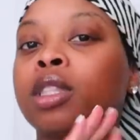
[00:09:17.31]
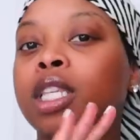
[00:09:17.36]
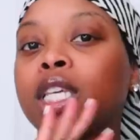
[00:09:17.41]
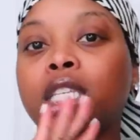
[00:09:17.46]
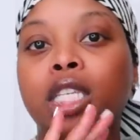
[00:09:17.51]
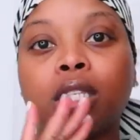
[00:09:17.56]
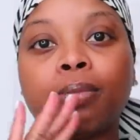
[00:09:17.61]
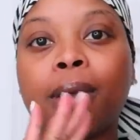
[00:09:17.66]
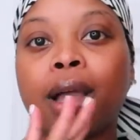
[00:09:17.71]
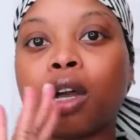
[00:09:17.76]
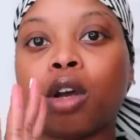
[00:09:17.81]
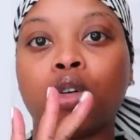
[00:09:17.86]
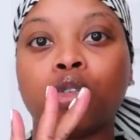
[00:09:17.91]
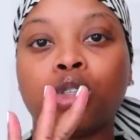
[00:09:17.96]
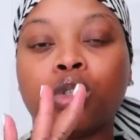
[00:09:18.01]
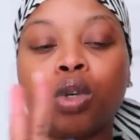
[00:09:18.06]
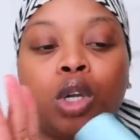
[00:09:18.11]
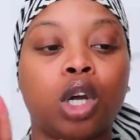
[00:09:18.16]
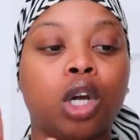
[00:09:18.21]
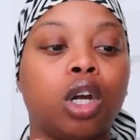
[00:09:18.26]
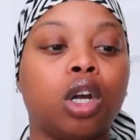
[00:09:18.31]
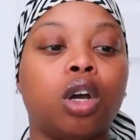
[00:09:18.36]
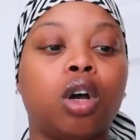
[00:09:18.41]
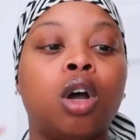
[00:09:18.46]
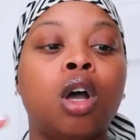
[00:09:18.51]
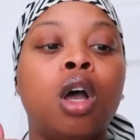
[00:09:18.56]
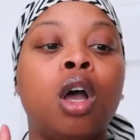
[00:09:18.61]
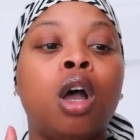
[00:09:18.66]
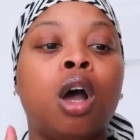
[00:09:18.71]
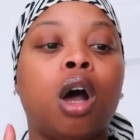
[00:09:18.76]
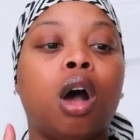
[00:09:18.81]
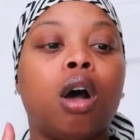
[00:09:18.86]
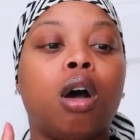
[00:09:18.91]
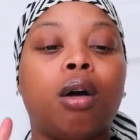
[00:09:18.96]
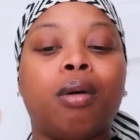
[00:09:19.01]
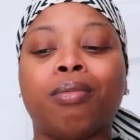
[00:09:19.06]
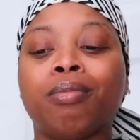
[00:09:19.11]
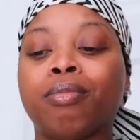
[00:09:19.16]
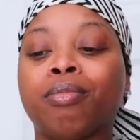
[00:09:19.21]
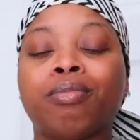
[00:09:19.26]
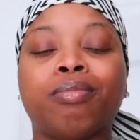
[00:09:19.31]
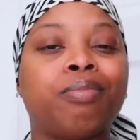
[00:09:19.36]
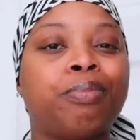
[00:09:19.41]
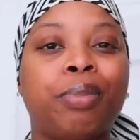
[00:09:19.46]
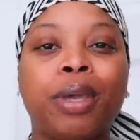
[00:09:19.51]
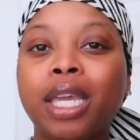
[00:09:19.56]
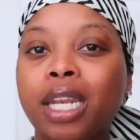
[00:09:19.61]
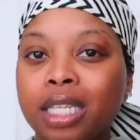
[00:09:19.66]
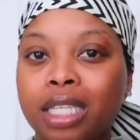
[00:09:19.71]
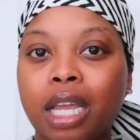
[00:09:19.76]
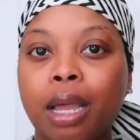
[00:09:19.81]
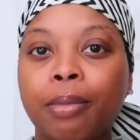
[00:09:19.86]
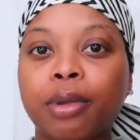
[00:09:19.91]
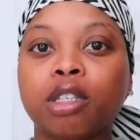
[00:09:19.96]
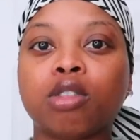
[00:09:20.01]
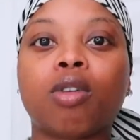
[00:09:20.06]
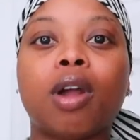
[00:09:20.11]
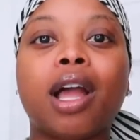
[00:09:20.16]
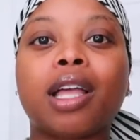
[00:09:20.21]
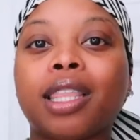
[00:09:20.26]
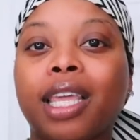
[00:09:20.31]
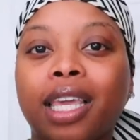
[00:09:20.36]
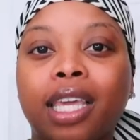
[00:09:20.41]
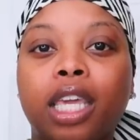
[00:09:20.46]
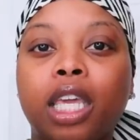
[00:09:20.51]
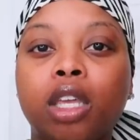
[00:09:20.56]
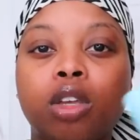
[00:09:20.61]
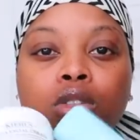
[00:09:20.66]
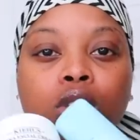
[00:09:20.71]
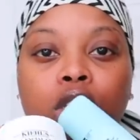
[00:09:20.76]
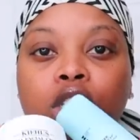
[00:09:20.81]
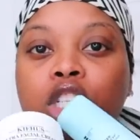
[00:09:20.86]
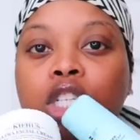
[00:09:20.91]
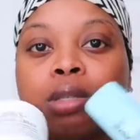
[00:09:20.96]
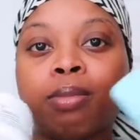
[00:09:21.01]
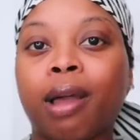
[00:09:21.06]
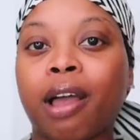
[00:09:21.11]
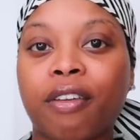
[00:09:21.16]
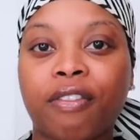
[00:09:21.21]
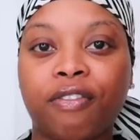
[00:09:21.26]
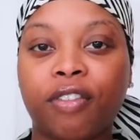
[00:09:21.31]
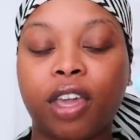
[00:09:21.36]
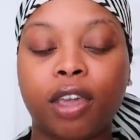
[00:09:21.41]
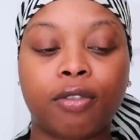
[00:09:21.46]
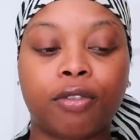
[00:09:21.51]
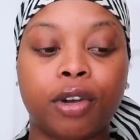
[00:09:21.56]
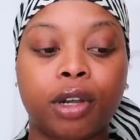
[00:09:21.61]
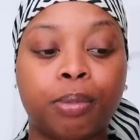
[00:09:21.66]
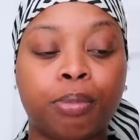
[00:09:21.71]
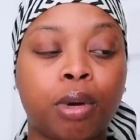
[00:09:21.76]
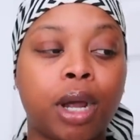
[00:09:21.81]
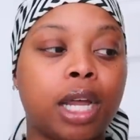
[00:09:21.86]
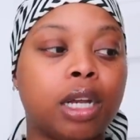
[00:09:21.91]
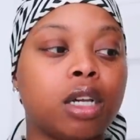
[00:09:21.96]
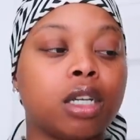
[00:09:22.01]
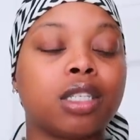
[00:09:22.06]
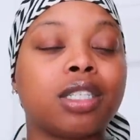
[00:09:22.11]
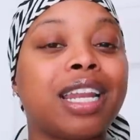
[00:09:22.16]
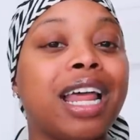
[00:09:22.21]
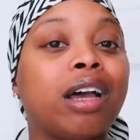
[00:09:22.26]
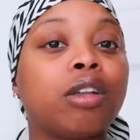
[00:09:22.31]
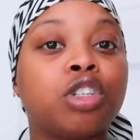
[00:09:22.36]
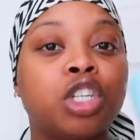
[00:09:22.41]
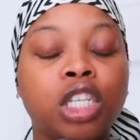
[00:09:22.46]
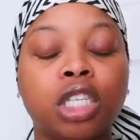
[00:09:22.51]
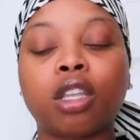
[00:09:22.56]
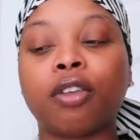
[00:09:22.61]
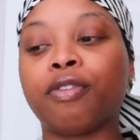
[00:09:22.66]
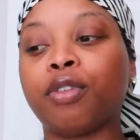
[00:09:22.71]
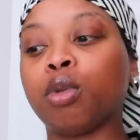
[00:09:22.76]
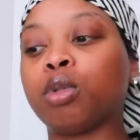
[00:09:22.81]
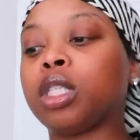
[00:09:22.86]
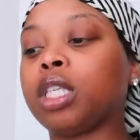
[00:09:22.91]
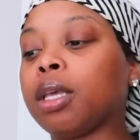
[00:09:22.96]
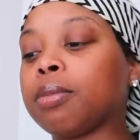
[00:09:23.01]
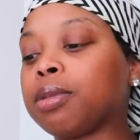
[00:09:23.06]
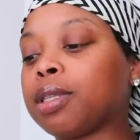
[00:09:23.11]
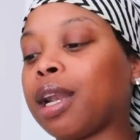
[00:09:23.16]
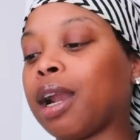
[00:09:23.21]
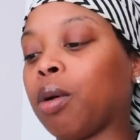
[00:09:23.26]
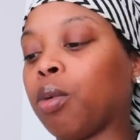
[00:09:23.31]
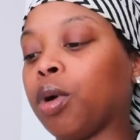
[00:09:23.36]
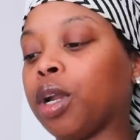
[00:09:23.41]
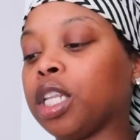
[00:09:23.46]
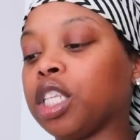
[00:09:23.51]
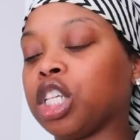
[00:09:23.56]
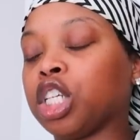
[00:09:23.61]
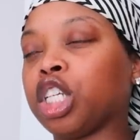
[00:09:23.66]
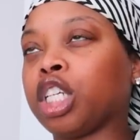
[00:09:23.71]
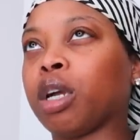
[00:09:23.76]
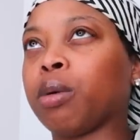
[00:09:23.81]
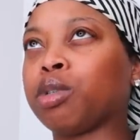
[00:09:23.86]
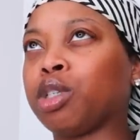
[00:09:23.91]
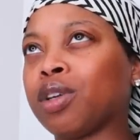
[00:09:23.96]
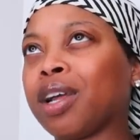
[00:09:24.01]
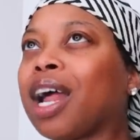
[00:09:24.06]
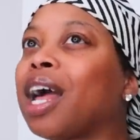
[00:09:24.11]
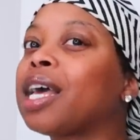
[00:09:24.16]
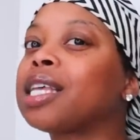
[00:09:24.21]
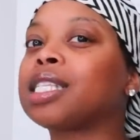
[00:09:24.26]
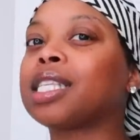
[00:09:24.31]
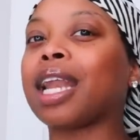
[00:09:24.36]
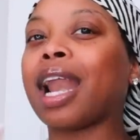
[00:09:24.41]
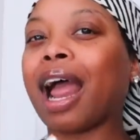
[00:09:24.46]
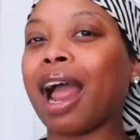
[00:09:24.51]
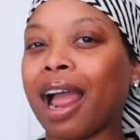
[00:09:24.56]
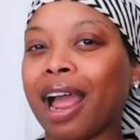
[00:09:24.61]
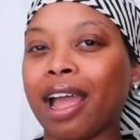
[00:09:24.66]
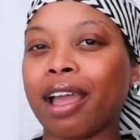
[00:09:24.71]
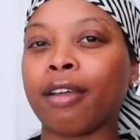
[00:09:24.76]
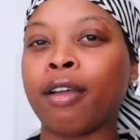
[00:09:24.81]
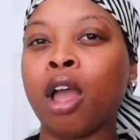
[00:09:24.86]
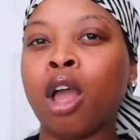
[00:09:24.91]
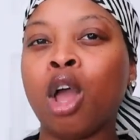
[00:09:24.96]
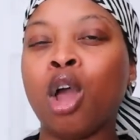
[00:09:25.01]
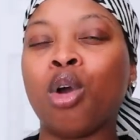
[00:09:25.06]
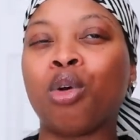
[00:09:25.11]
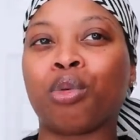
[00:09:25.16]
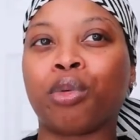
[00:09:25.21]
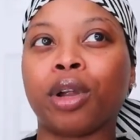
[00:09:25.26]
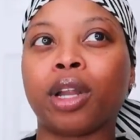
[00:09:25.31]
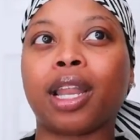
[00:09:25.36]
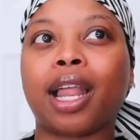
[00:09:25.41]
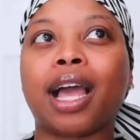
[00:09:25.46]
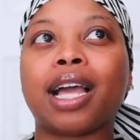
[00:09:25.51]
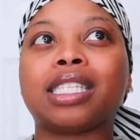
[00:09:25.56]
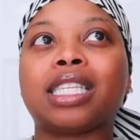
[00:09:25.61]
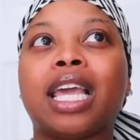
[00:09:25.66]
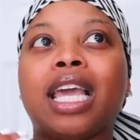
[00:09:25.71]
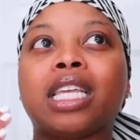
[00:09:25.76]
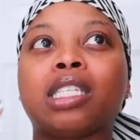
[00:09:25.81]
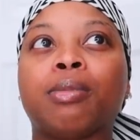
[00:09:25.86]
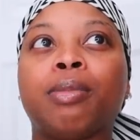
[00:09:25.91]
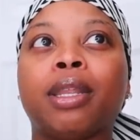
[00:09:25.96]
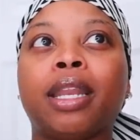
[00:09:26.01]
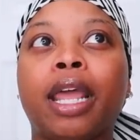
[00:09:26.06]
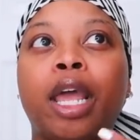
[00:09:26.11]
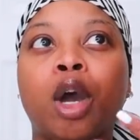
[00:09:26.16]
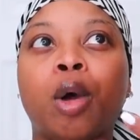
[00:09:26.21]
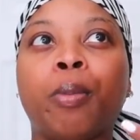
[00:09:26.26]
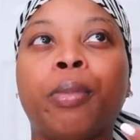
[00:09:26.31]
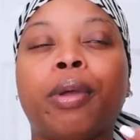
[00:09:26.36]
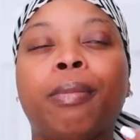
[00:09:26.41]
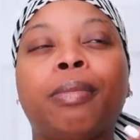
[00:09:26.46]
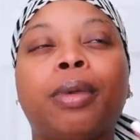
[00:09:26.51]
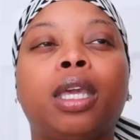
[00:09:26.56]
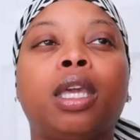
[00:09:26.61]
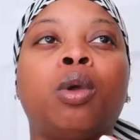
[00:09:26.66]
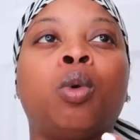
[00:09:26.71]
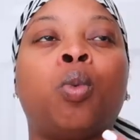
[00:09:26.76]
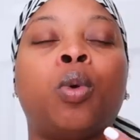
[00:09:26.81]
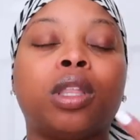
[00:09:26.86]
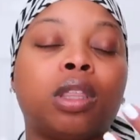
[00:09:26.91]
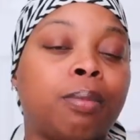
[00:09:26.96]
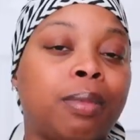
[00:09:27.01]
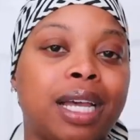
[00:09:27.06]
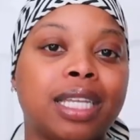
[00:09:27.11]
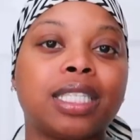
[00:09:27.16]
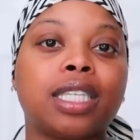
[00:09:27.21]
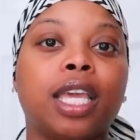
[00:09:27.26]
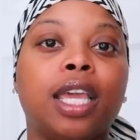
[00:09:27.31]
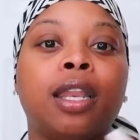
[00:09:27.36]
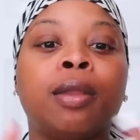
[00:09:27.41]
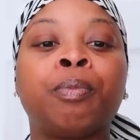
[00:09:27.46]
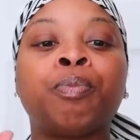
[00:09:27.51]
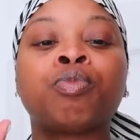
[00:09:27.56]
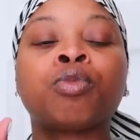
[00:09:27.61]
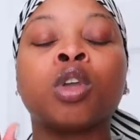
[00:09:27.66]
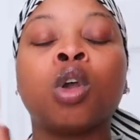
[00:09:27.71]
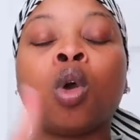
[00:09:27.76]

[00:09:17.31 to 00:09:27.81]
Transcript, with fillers: this is my go-to girl um peter thomas roth and kiehl's are just my favorite products now just a few tips that i wanted to share with you guys that i realized has been helping me with my skin